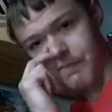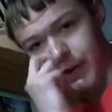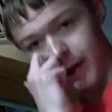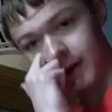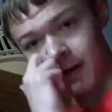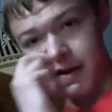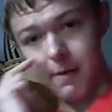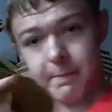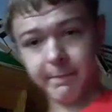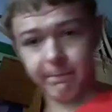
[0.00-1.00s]
I'm
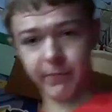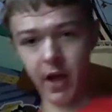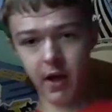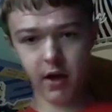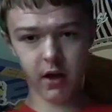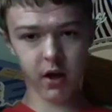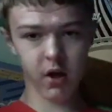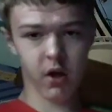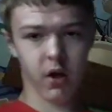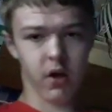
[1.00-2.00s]
being
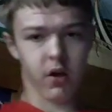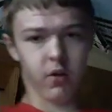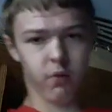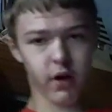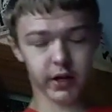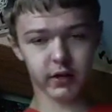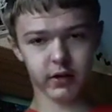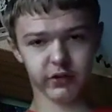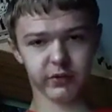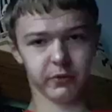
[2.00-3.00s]

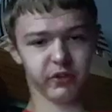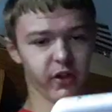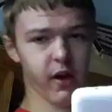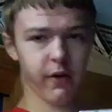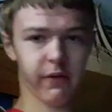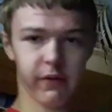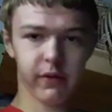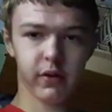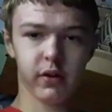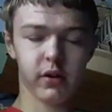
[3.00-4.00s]
working on some stuff,
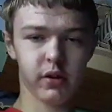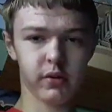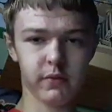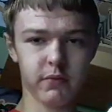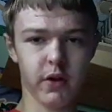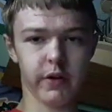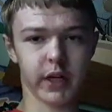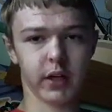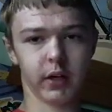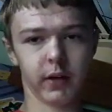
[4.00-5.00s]

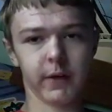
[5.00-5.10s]
like